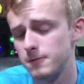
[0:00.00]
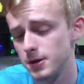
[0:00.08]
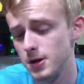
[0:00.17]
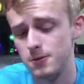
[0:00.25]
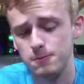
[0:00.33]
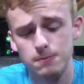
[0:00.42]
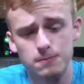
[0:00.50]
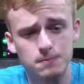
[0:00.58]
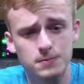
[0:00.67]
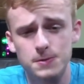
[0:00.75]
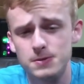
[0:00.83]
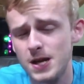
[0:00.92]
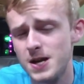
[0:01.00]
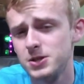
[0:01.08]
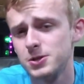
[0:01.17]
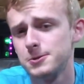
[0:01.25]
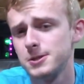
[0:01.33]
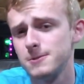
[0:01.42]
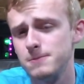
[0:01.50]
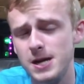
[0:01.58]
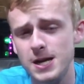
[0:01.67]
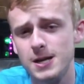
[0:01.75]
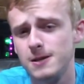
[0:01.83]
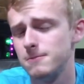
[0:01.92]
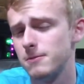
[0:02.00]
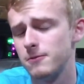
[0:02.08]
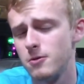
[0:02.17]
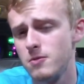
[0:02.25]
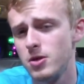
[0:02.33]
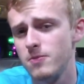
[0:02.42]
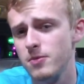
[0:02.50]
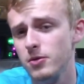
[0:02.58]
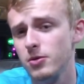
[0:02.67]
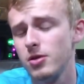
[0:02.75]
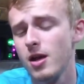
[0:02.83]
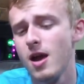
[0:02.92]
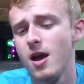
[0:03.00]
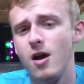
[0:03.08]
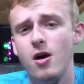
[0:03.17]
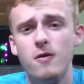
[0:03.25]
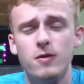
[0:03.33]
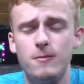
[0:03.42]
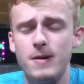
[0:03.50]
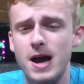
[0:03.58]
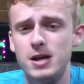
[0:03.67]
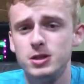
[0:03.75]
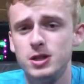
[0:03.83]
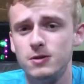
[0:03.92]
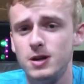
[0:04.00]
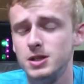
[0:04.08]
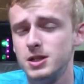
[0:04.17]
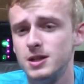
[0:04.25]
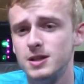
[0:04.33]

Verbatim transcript: you know, substantial speed and performance boost over the past generation.